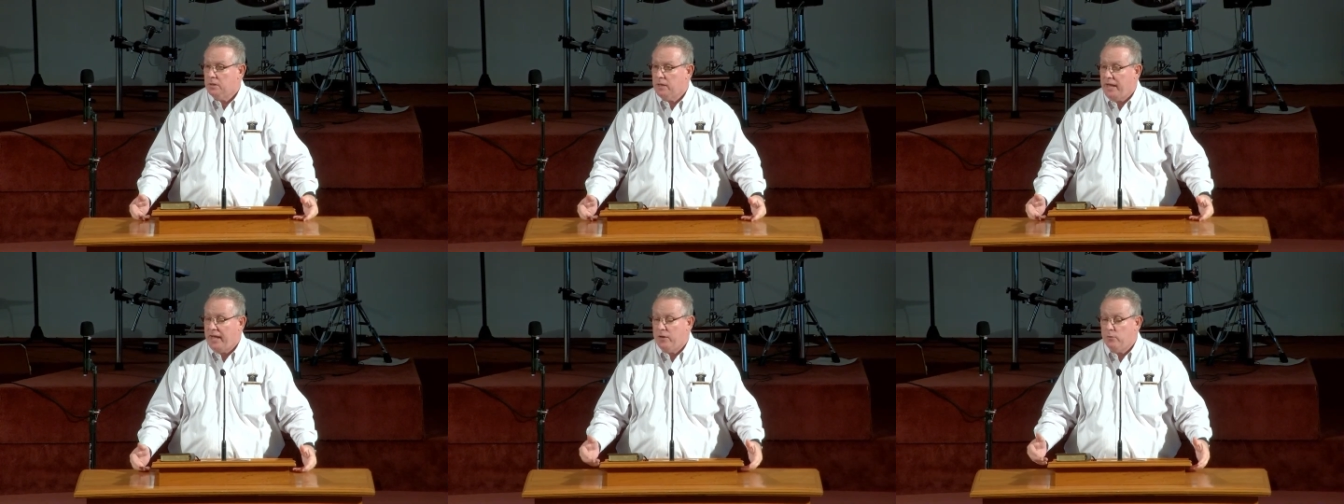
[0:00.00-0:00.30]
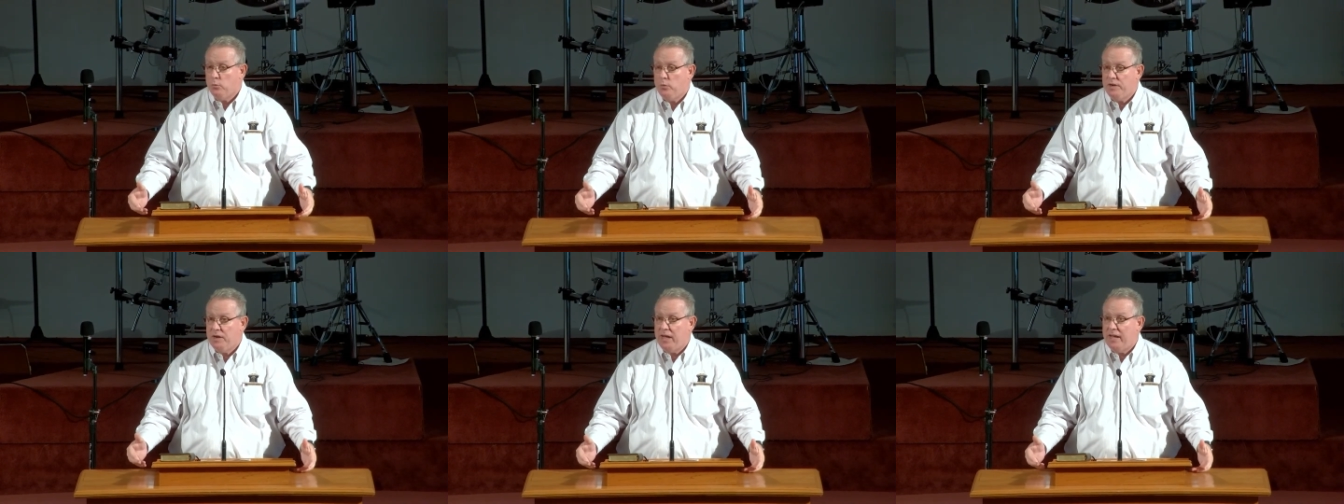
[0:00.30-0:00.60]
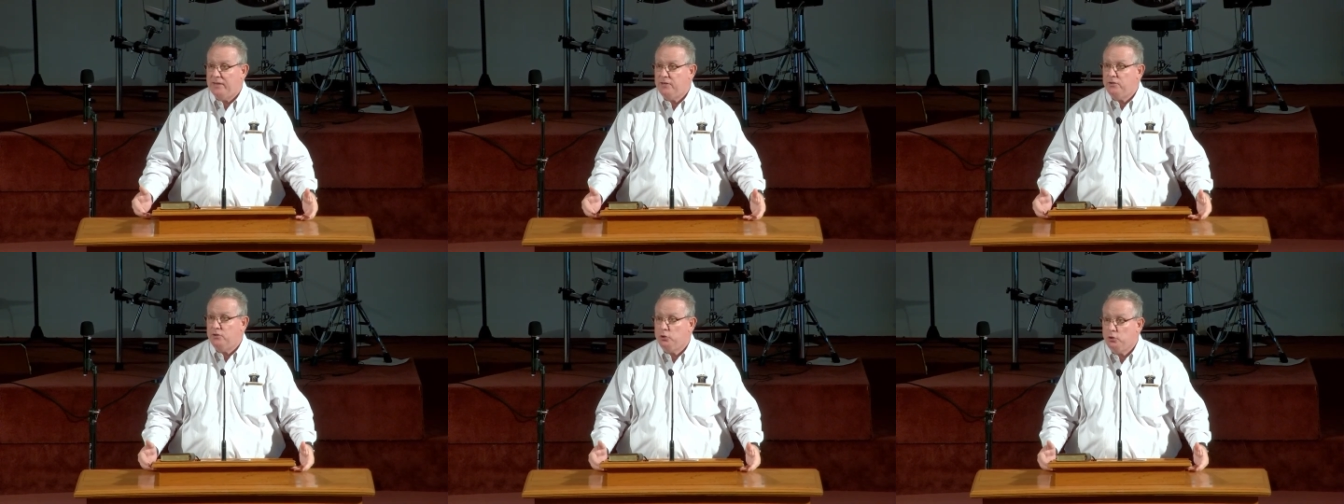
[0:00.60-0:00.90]
And when
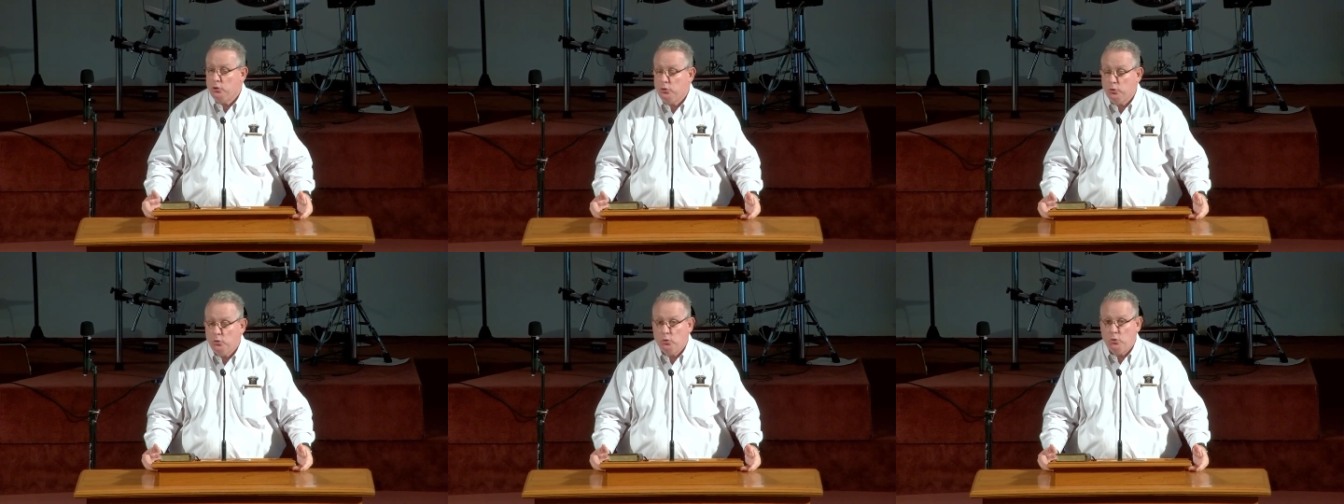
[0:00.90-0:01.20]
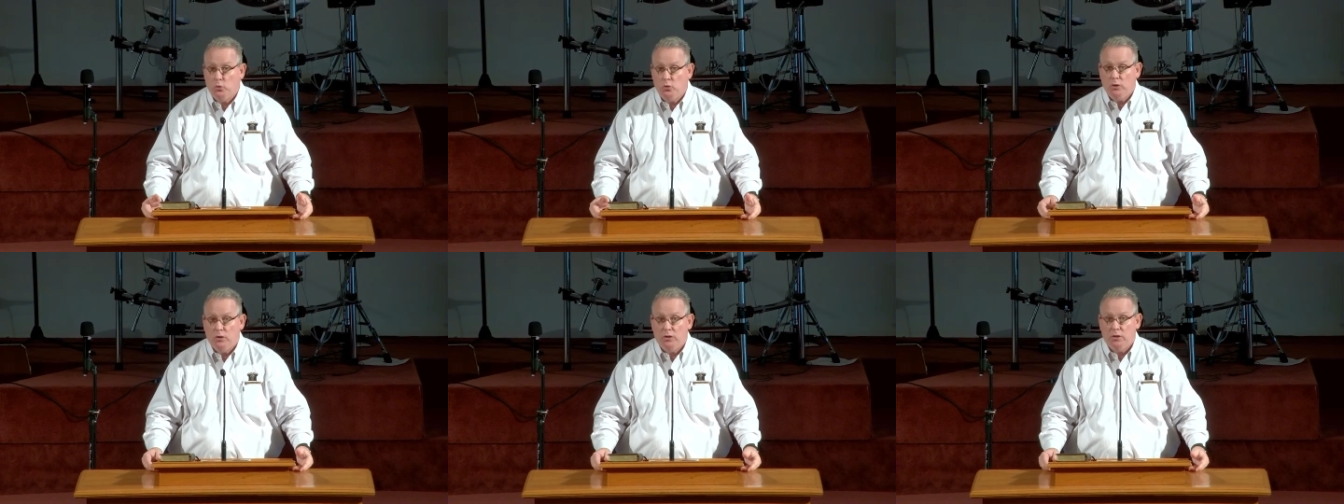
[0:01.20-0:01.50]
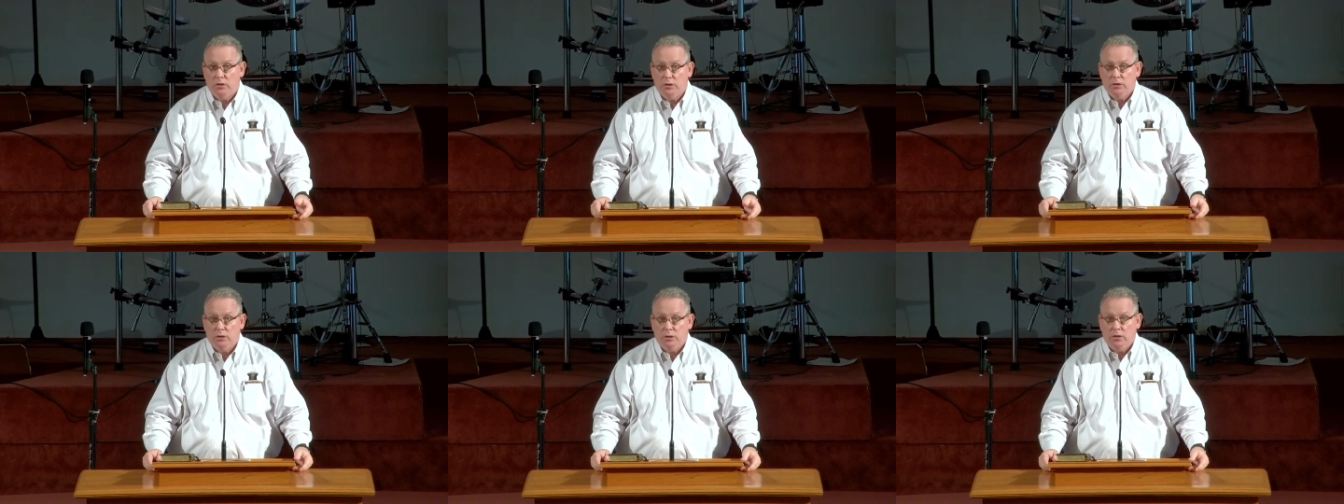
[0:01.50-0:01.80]
I do,
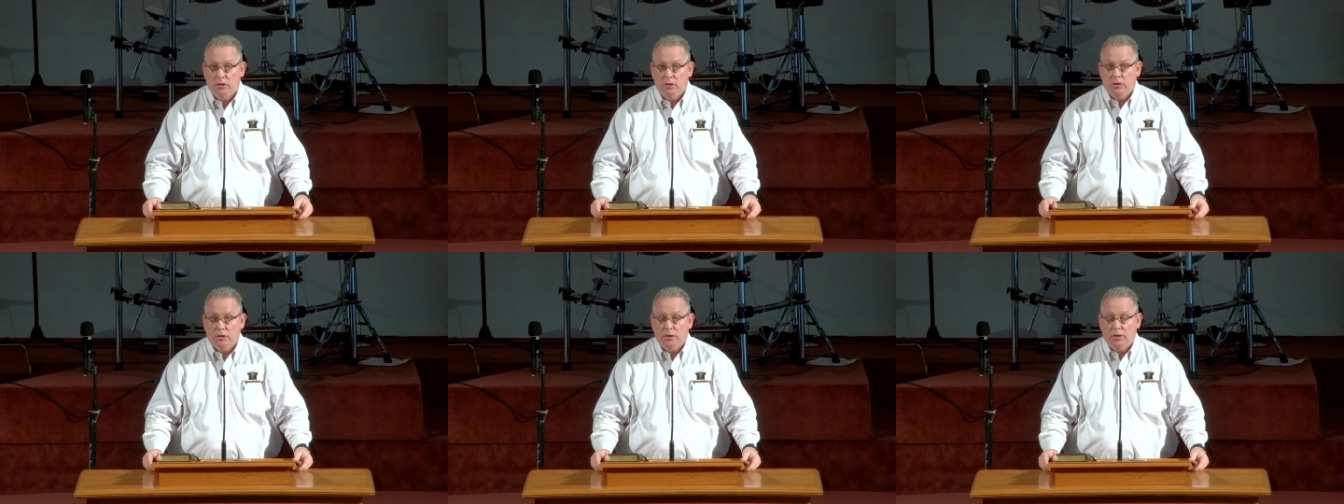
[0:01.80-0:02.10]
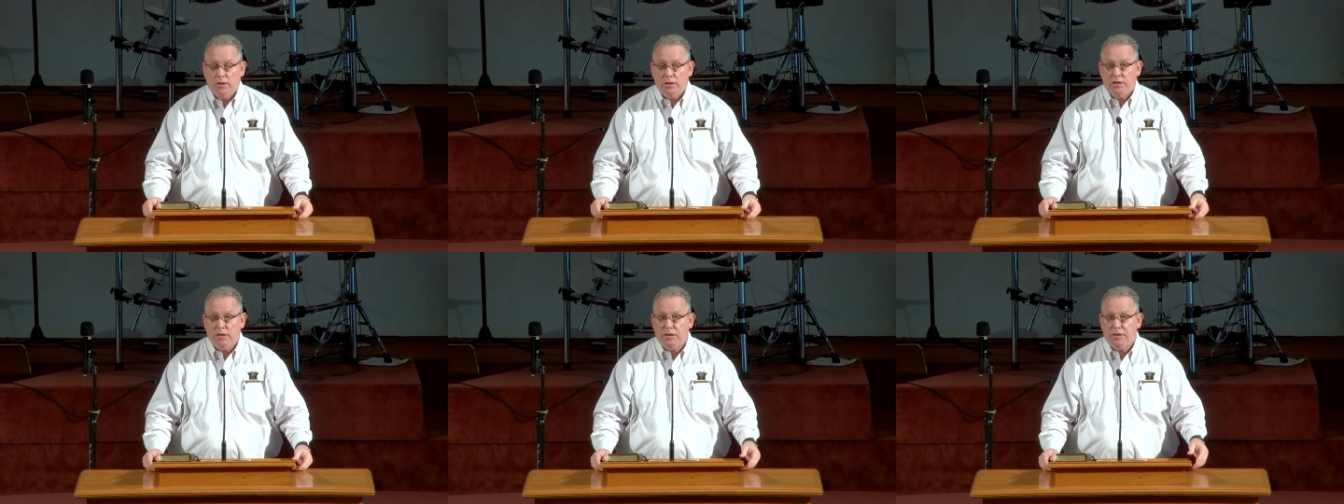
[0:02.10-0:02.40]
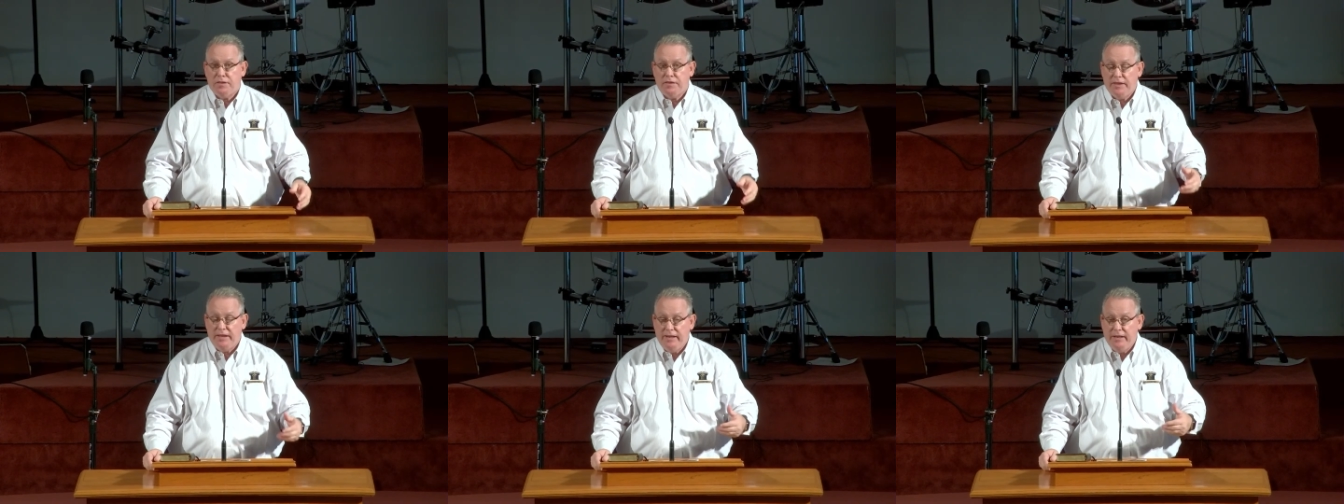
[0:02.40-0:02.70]

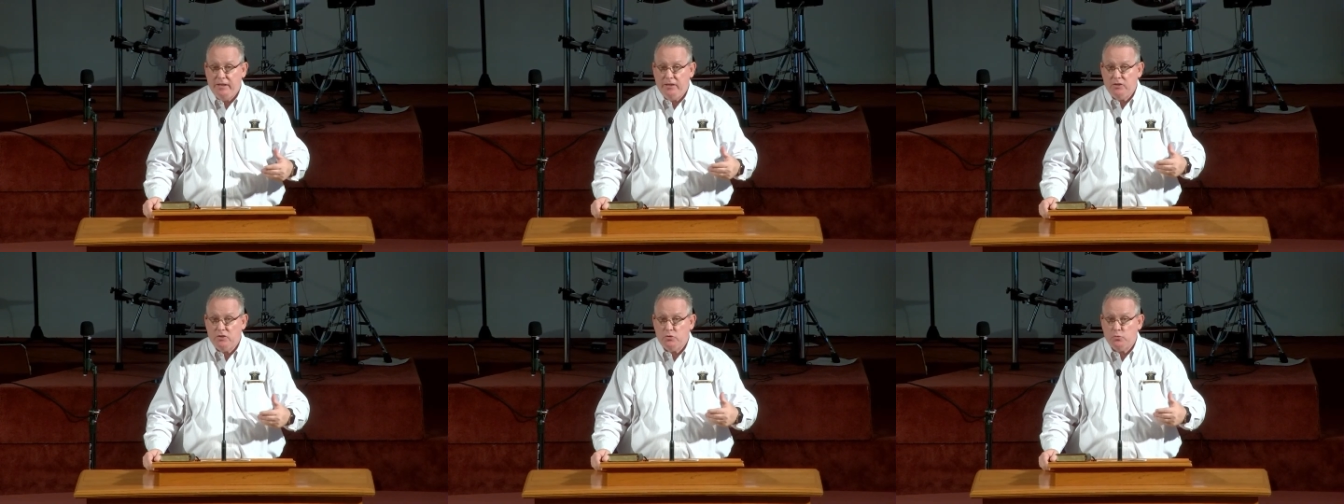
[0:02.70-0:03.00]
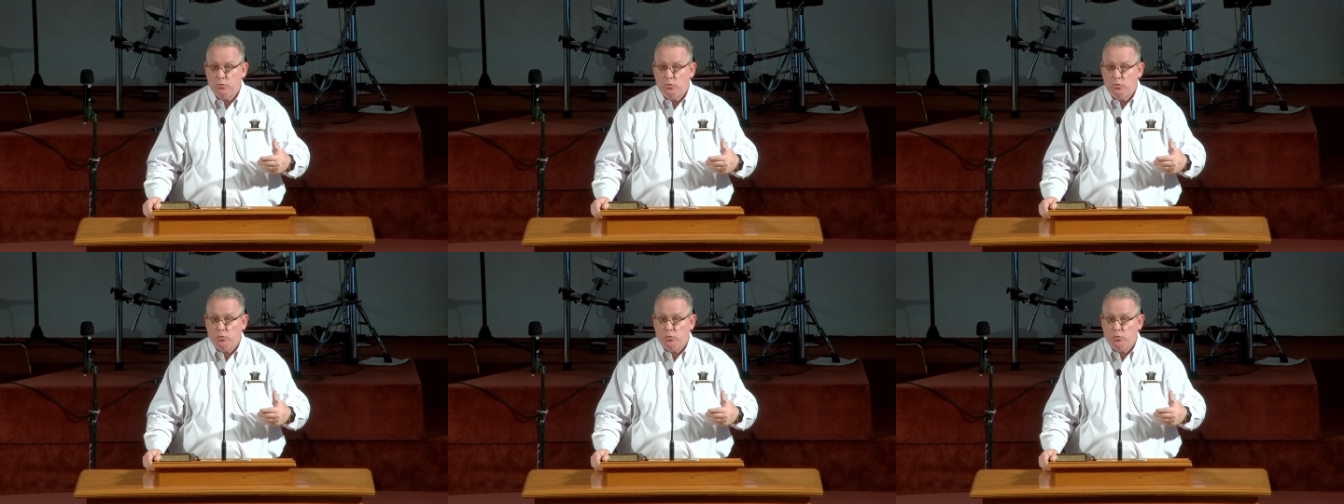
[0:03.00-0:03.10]
things